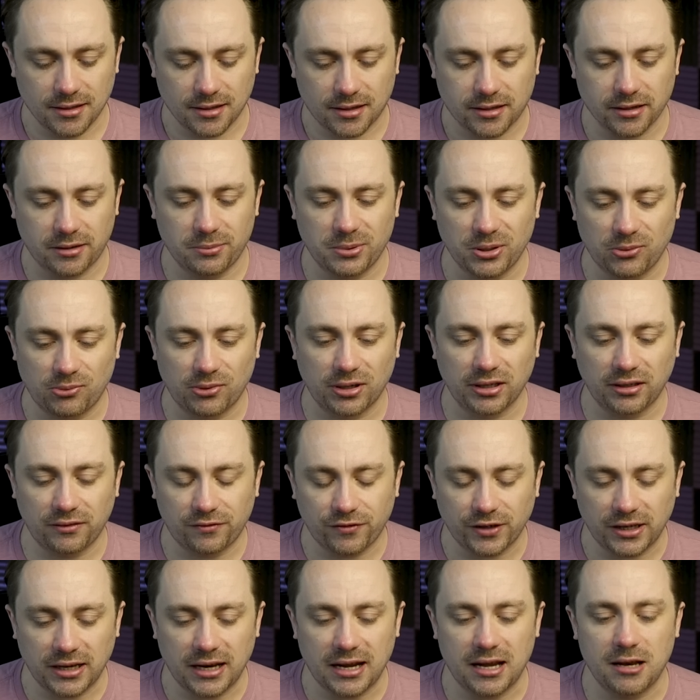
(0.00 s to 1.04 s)
going to be really
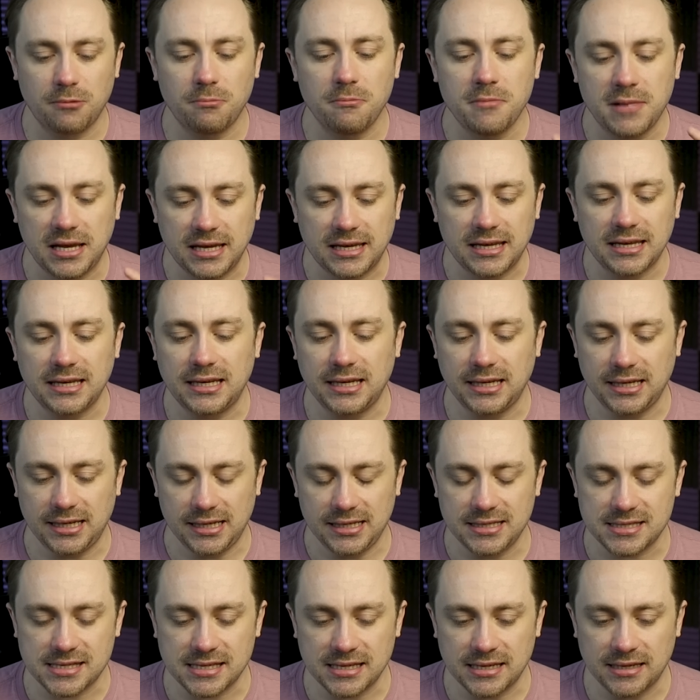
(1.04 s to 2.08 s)
fun, and make it
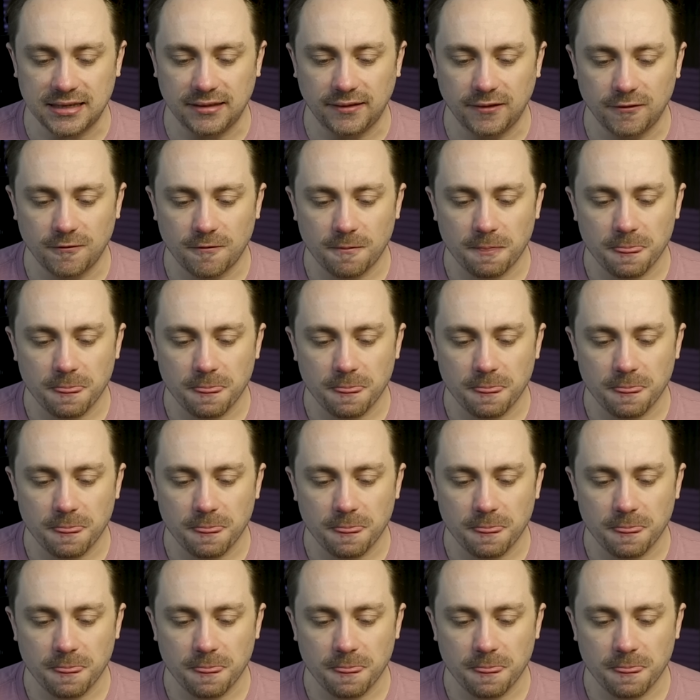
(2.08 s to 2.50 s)
easy